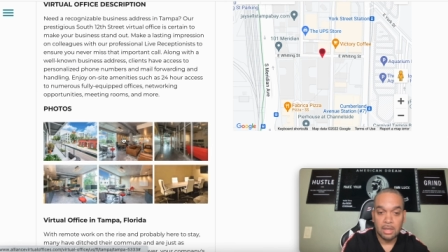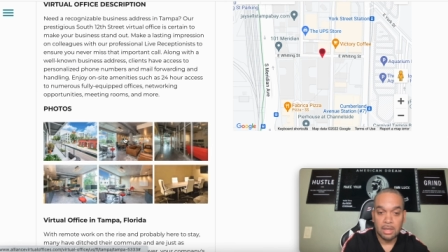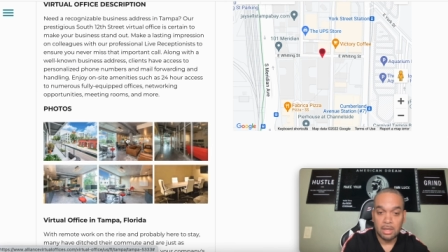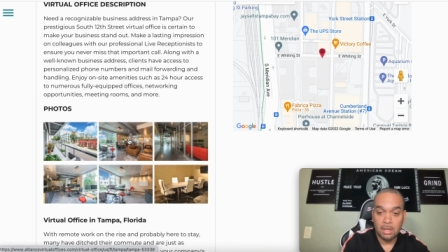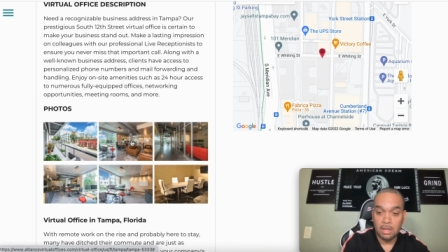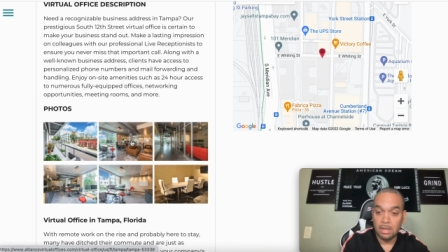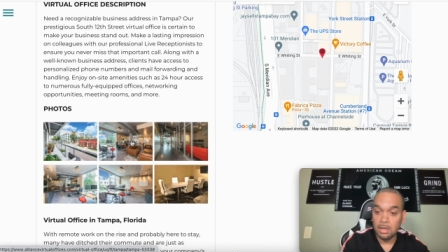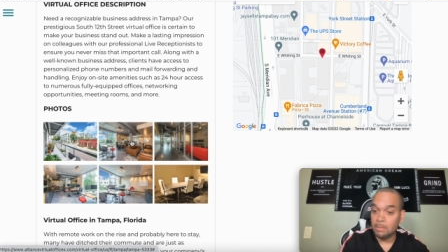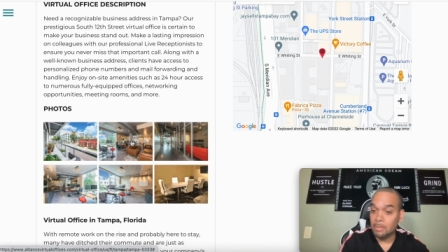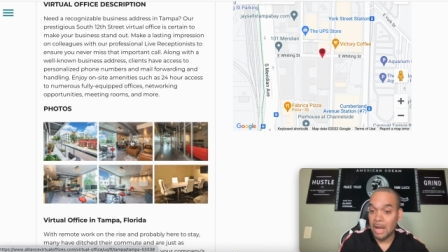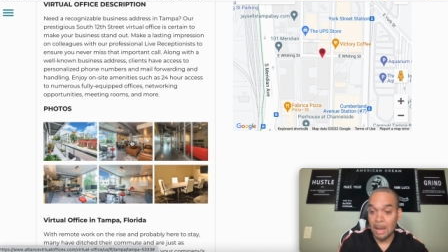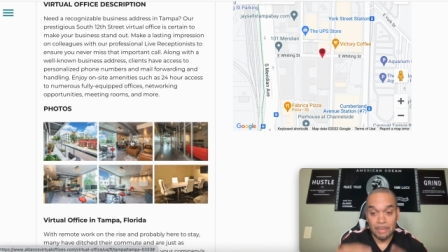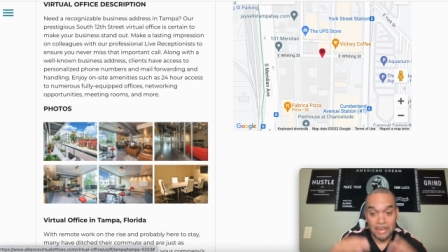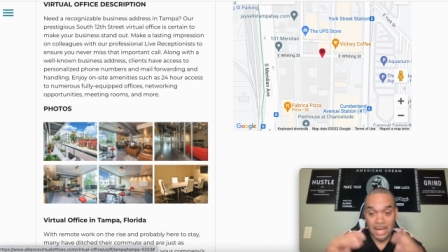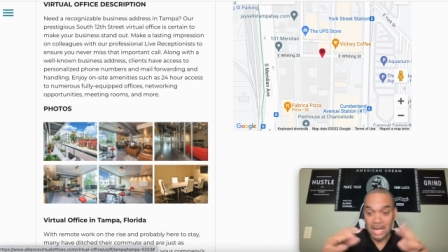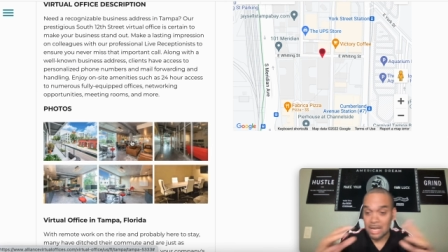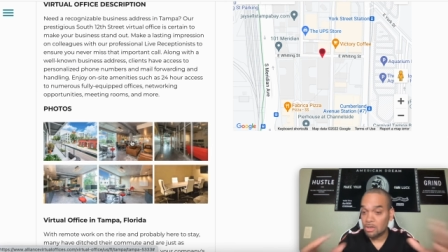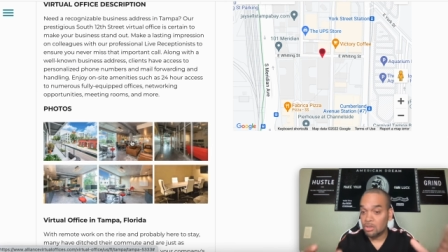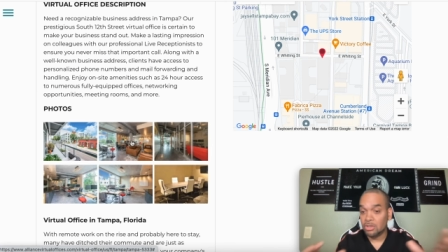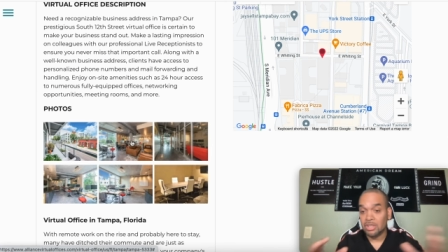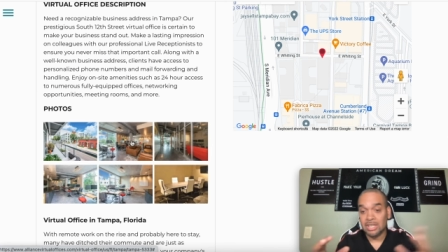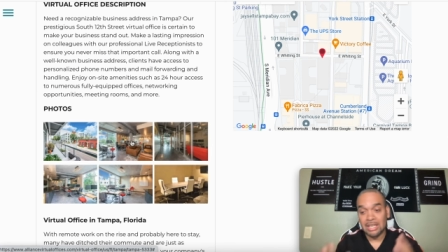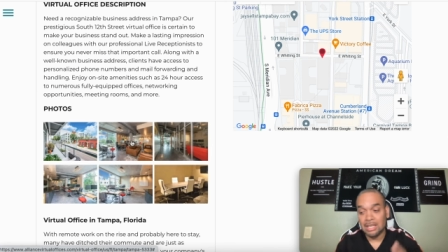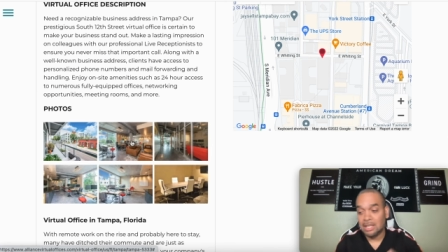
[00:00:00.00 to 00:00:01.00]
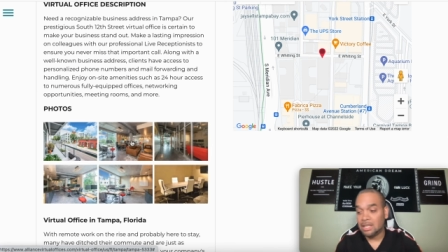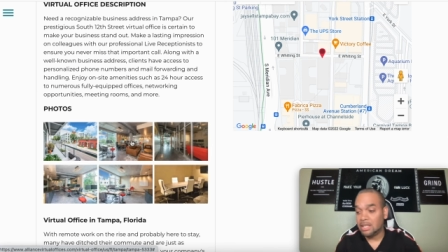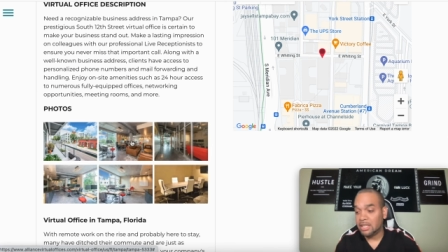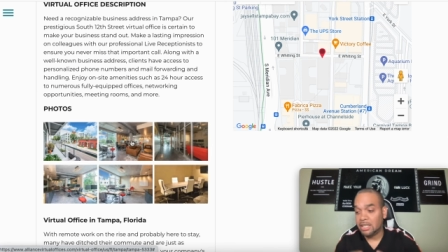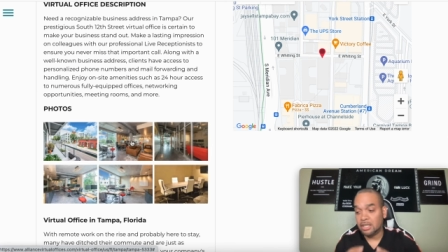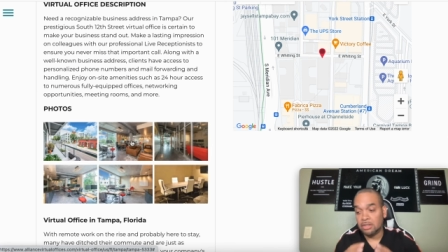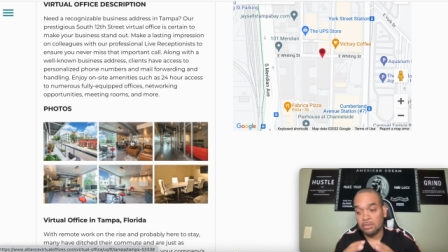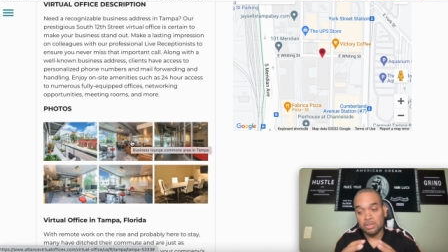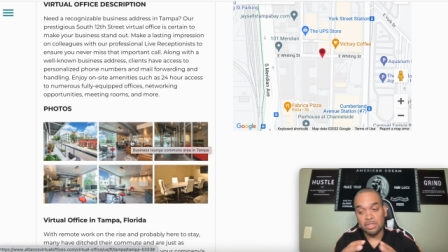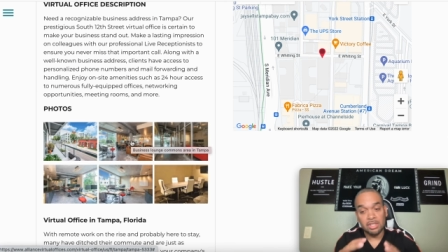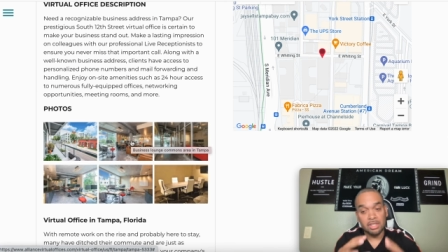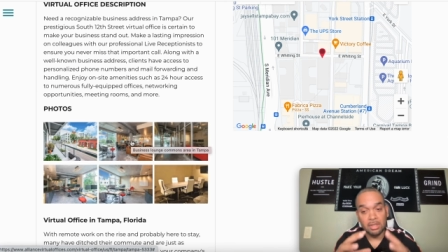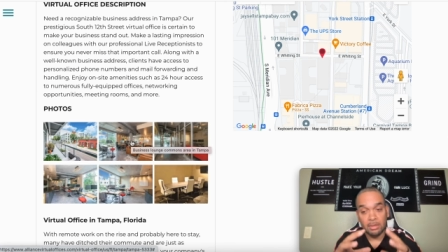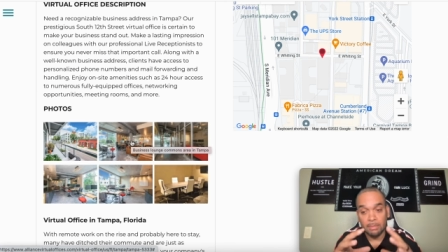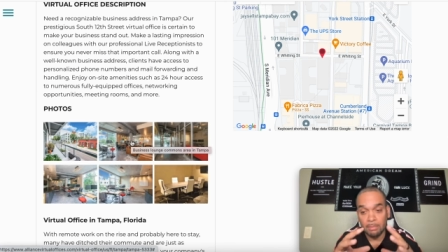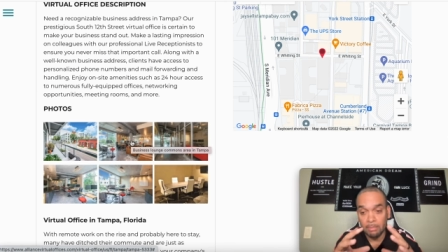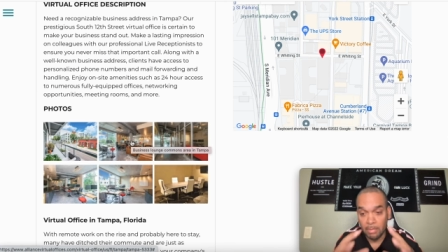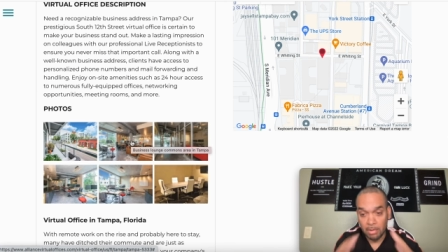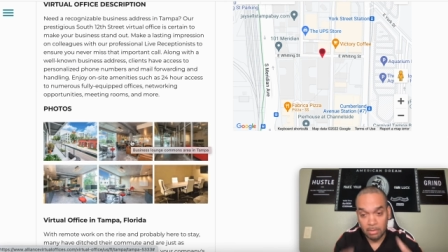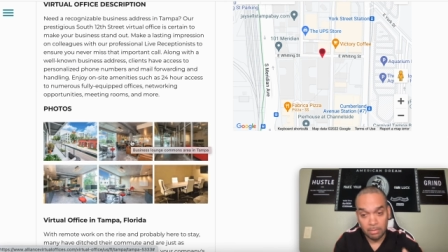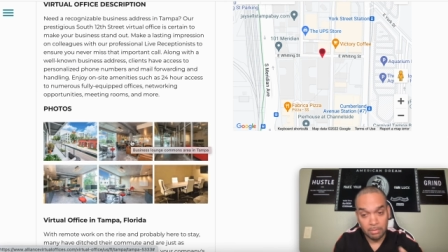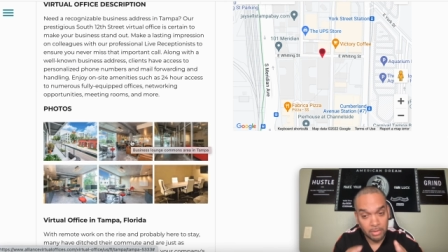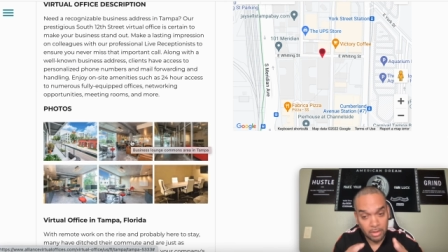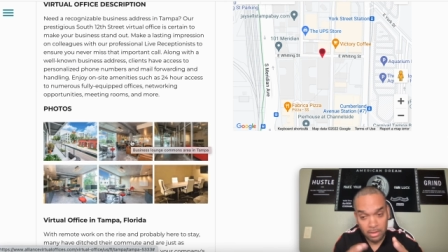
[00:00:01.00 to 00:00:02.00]
Um, I'm not going to click onto
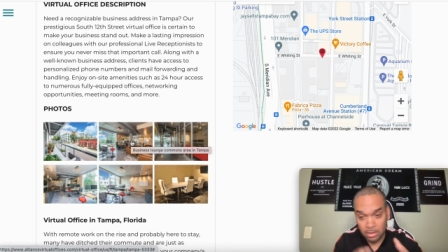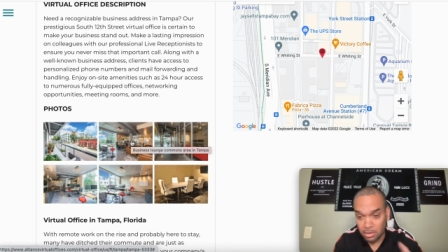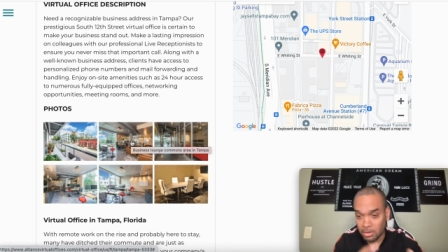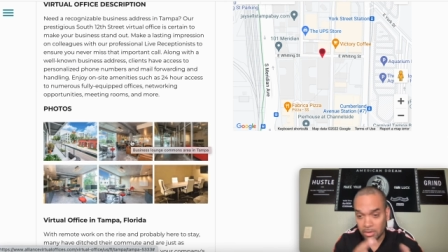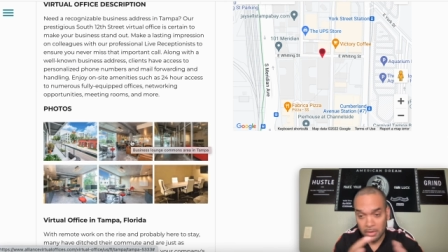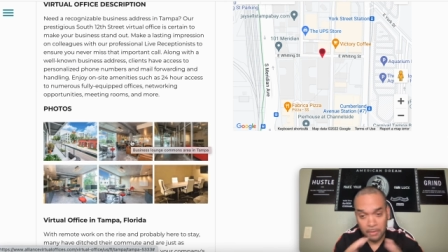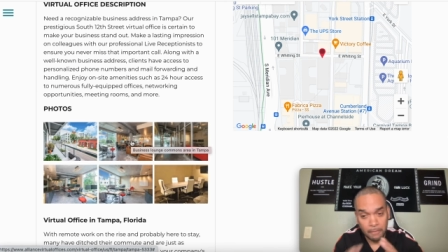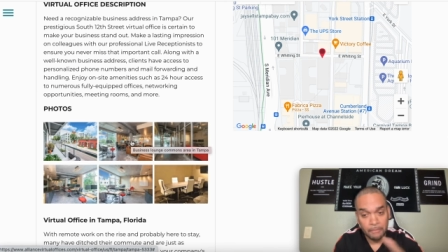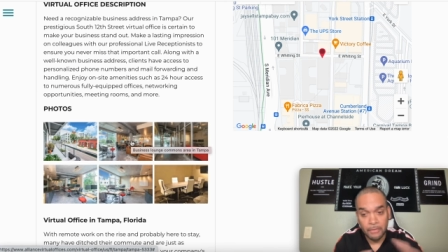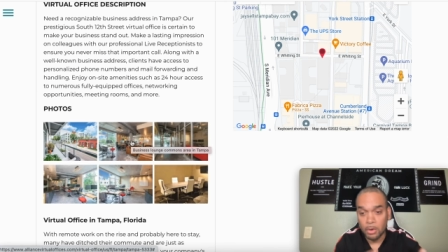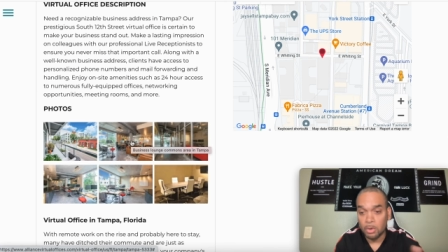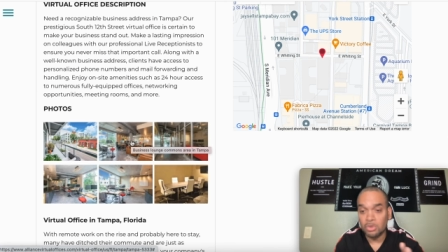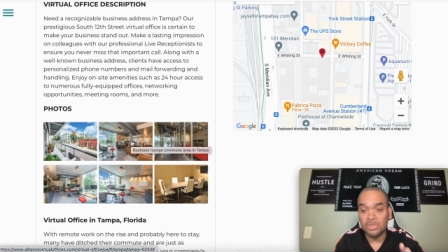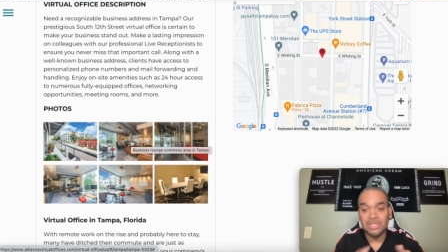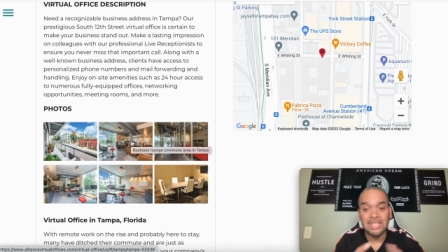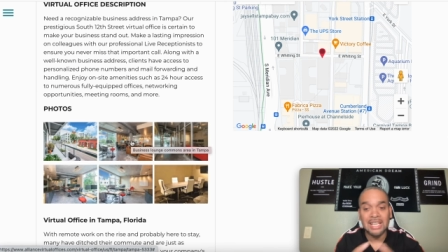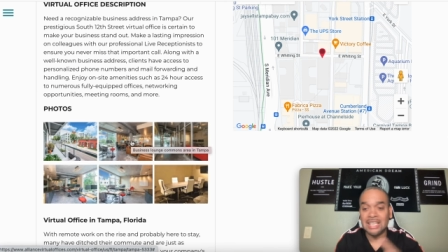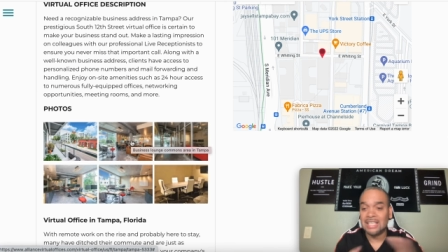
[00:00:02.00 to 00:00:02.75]
the, you know, the photos.